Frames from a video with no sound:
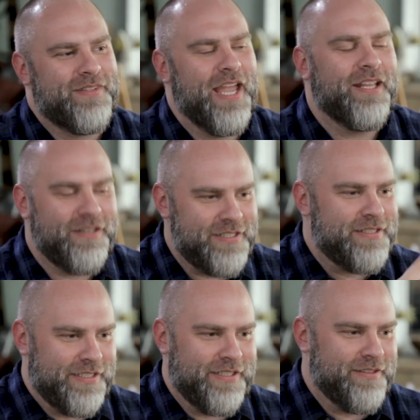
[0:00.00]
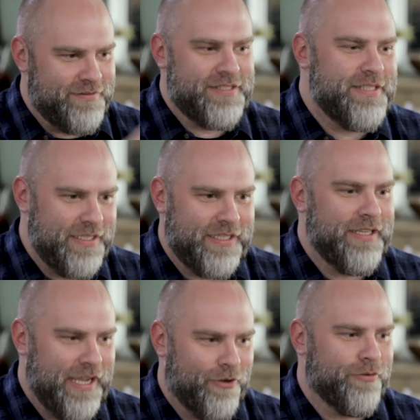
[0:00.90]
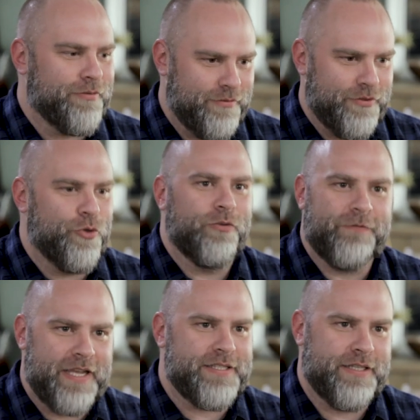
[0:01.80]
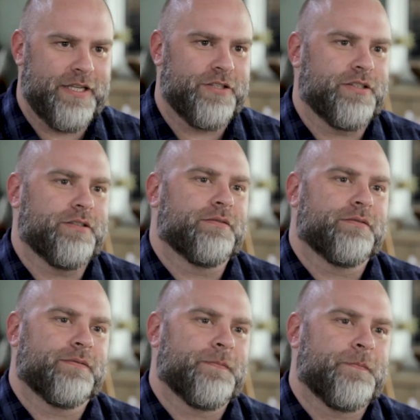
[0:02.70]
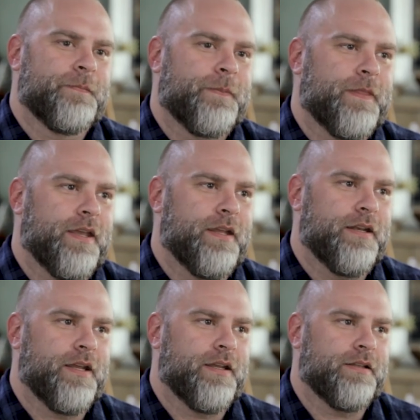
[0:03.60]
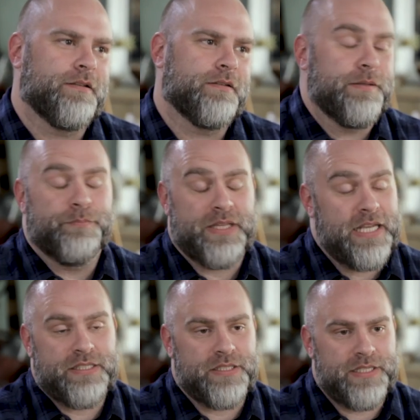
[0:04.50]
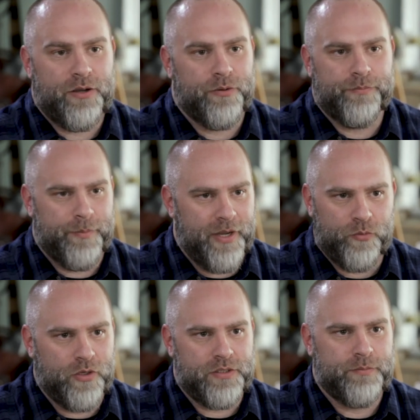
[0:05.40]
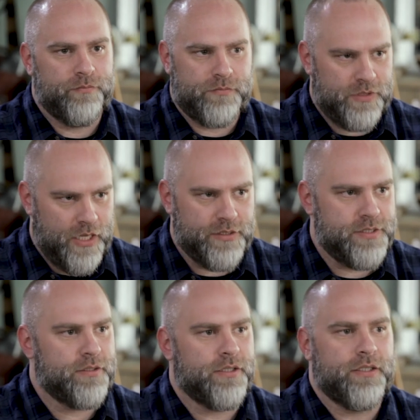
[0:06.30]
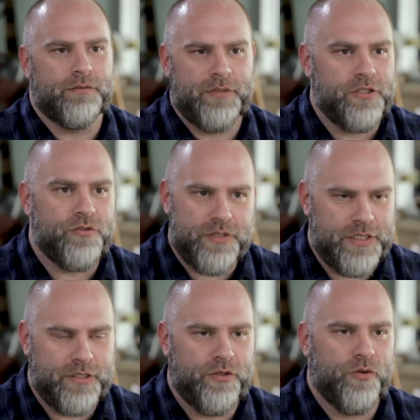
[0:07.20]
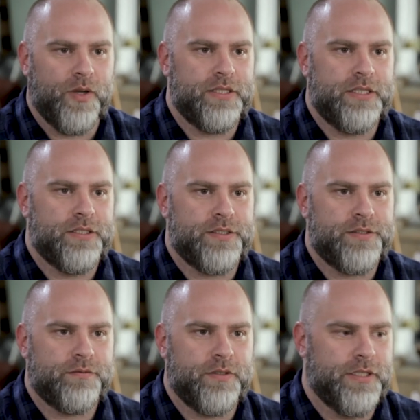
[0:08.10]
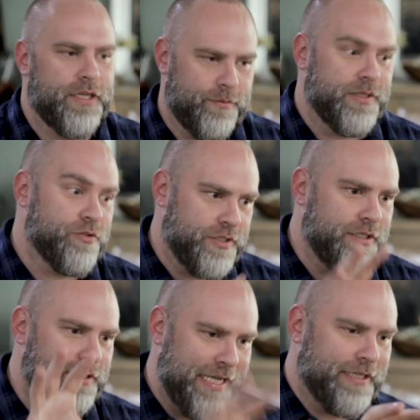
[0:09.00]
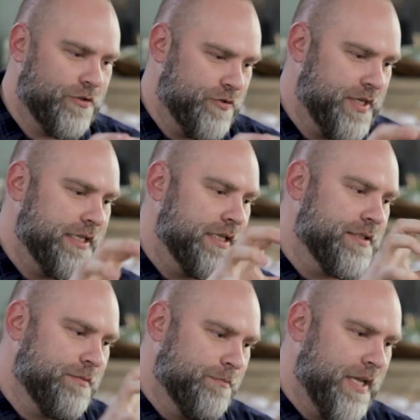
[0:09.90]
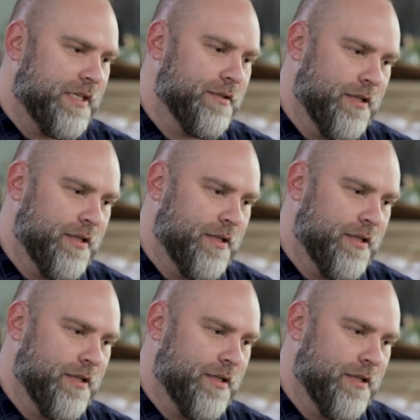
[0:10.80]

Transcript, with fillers: endlessly seeking out new fascination. And I, but that's just how my mind works. I'm constantly interested in new ideas. And then I'm interested in taking those ideas and making